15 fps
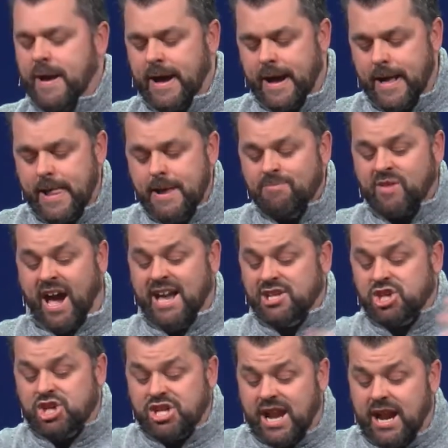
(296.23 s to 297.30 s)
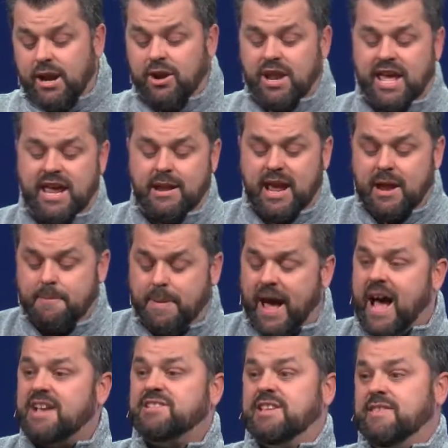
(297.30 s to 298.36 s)
Uh, I shared in, in
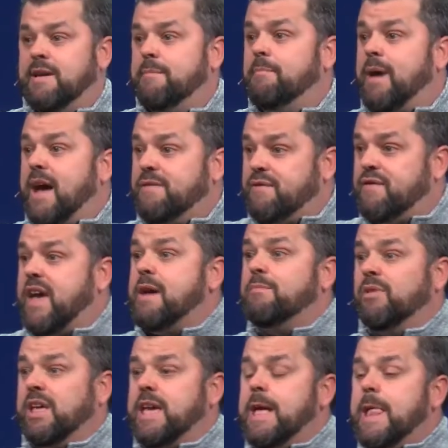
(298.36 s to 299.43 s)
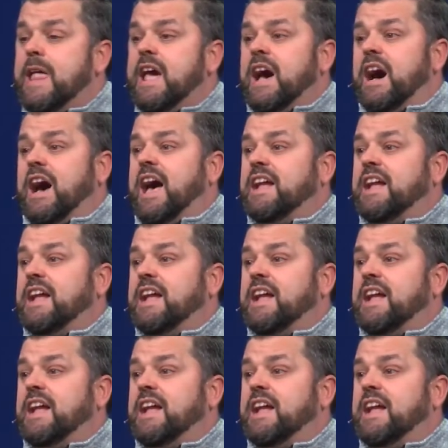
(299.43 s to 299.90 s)
passing that my family uh,